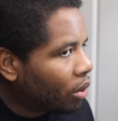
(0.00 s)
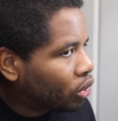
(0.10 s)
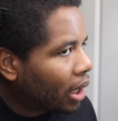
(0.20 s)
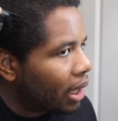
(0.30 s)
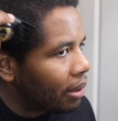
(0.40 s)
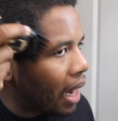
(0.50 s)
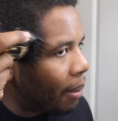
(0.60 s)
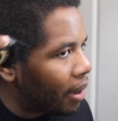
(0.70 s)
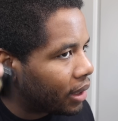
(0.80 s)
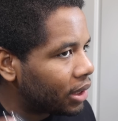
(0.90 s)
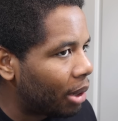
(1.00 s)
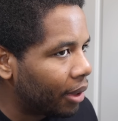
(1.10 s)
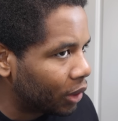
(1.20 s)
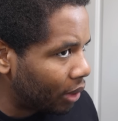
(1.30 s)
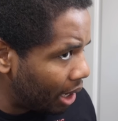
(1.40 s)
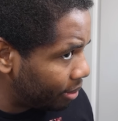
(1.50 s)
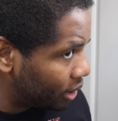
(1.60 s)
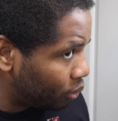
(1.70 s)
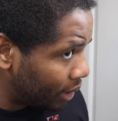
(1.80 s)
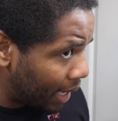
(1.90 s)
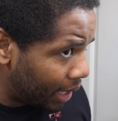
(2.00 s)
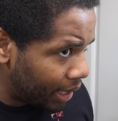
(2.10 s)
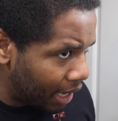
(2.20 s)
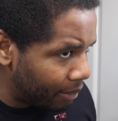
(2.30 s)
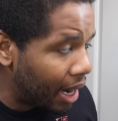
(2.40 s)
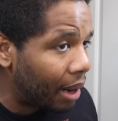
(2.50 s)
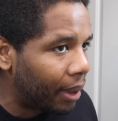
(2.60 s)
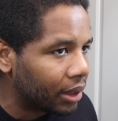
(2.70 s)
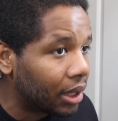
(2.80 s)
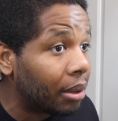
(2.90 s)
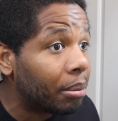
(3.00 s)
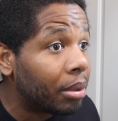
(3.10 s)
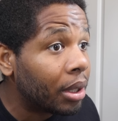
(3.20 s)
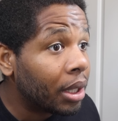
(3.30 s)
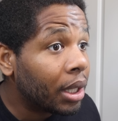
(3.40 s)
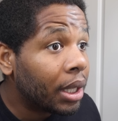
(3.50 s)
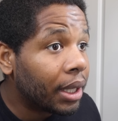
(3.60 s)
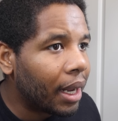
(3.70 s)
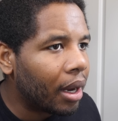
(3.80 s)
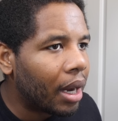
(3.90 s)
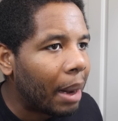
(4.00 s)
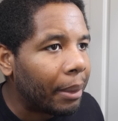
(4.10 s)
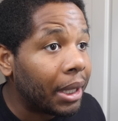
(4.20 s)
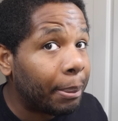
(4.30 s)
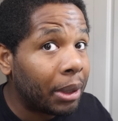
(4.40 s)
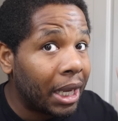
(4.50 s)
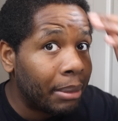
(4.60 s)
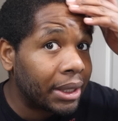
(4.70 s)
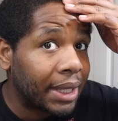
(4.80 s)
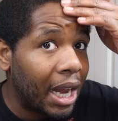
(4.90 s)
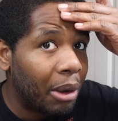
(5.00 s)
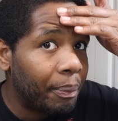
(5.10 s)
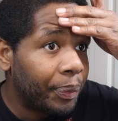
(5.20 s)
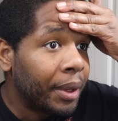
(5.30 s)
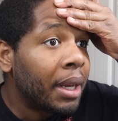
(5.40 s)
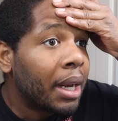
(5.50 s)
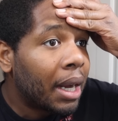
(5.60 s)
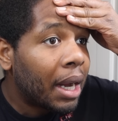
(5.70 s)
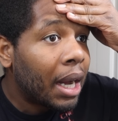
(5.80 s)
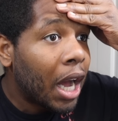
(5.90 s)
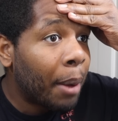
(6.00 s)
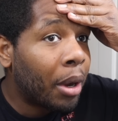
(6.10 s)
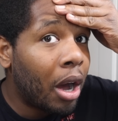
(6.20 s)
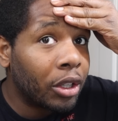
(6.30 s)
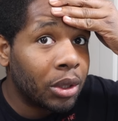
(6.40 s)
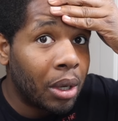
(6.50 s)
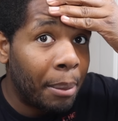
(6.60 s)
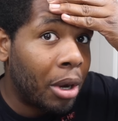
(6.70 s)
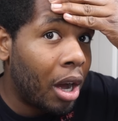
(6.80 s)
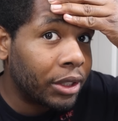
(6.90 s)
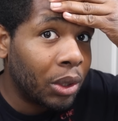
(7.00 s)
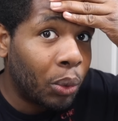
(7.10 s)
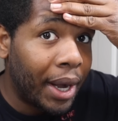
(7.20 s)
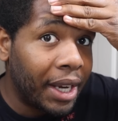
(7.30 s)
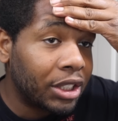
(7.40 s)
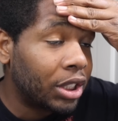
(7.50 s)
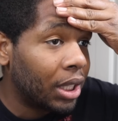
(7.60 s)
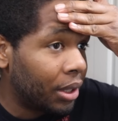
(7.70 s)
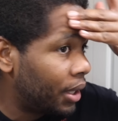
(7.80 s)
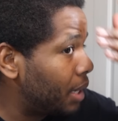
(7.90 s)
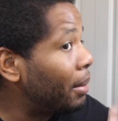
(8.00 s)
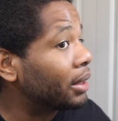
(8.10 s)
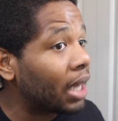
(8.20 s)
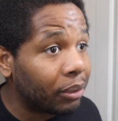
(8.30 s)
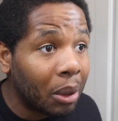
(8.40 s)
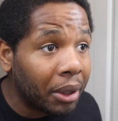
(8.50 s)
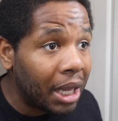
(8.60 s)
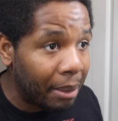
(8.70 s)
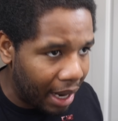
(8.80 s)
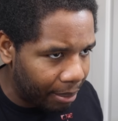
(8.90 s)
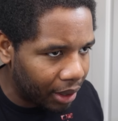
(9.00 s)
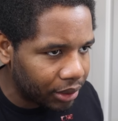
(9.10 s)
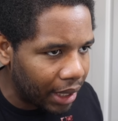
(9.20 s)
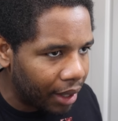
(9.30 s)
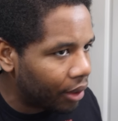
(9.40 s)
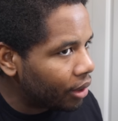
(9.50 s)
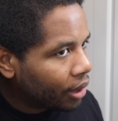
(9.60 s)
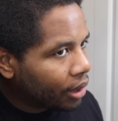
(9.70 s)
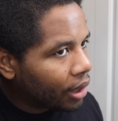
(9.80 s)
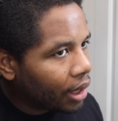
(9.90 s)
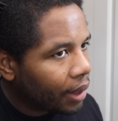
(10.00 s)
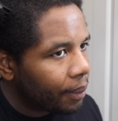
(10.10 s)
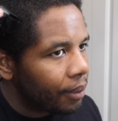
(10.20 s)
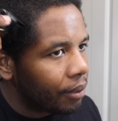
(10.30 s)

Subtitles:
want to try to keep the eyebrows down, because what happens is when I have my eyebrows up, now I'm manipulating my scalp. I'm causing raises in my scalp, so I want to keep my eyebrows down. All right.